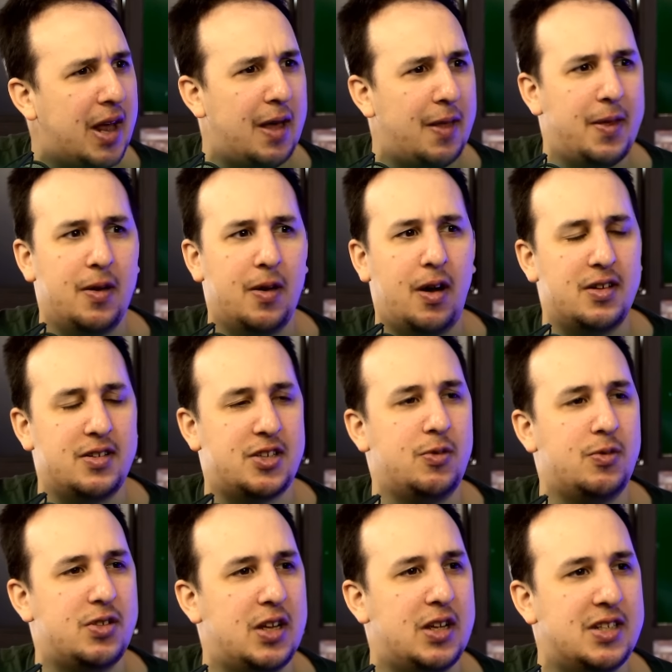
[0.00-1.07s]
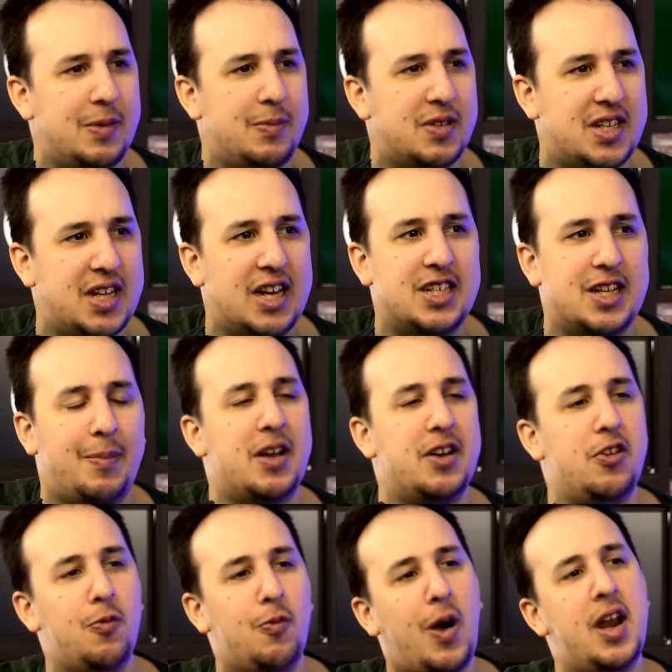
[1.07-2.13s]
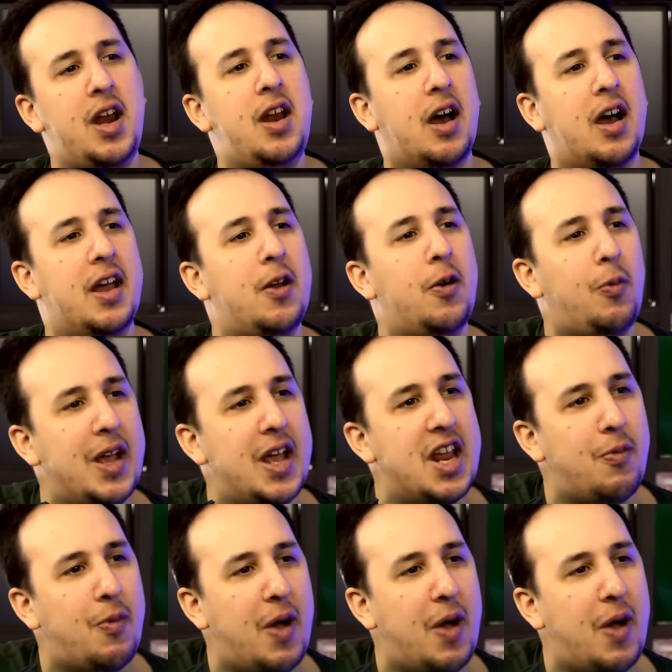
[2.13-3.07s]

And I think Arsenal seemed to tense up. I do wonder, in a weird